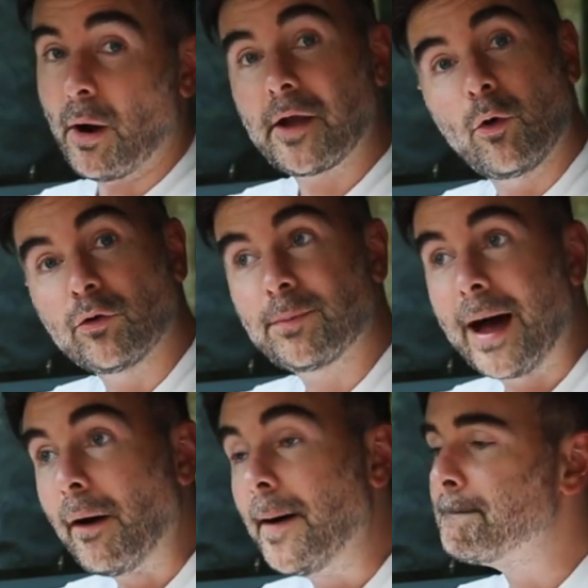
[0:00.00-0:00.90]
brake
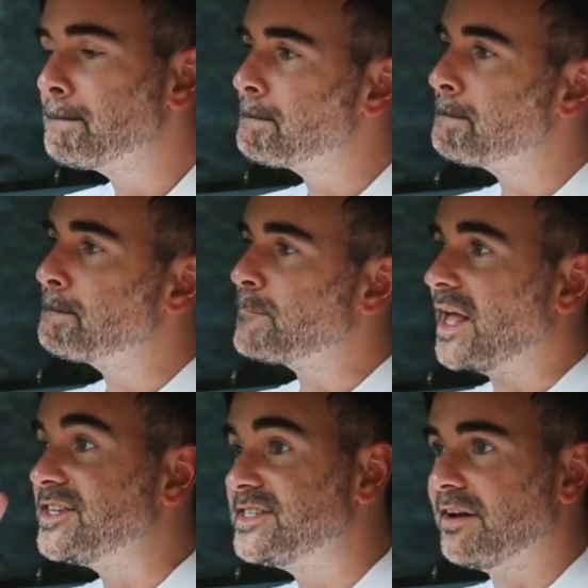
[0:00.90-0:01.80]
horsepower
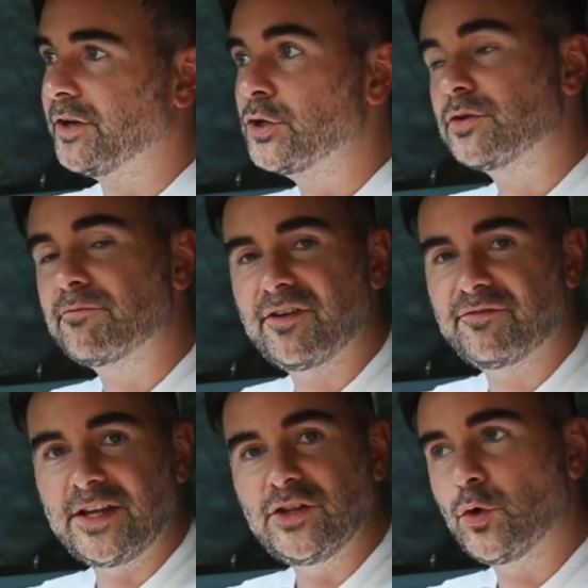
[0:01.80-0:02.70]
and
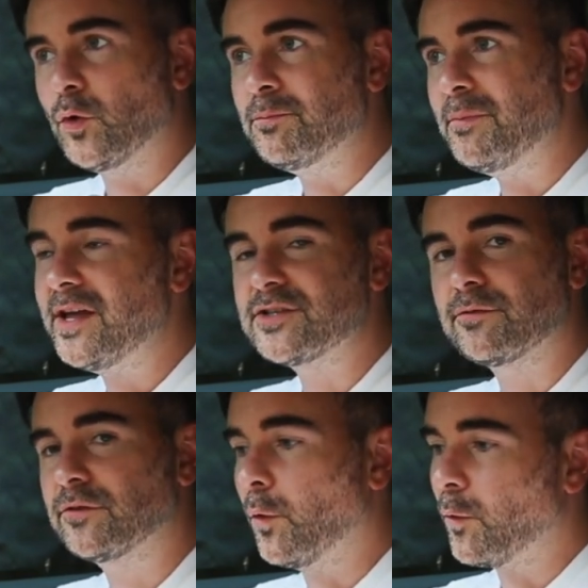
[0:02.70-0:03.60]
750 Newton meters
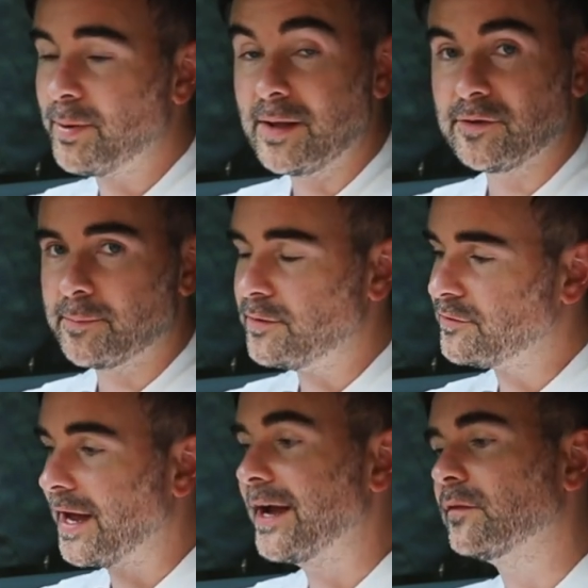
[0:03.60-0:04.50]
of torque, BMW
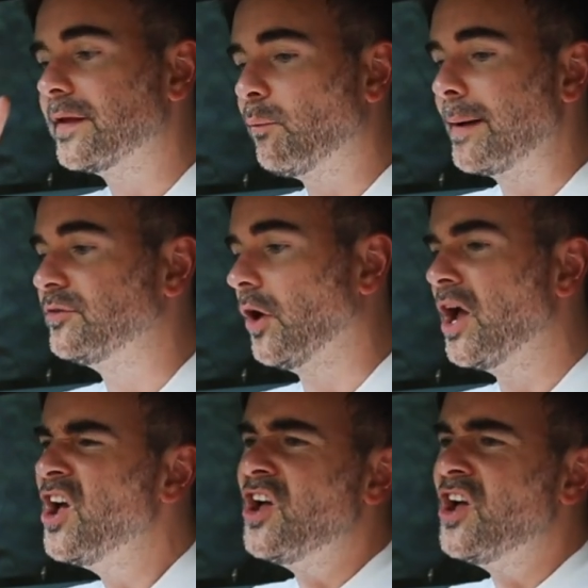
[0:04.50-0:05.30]
say on their website.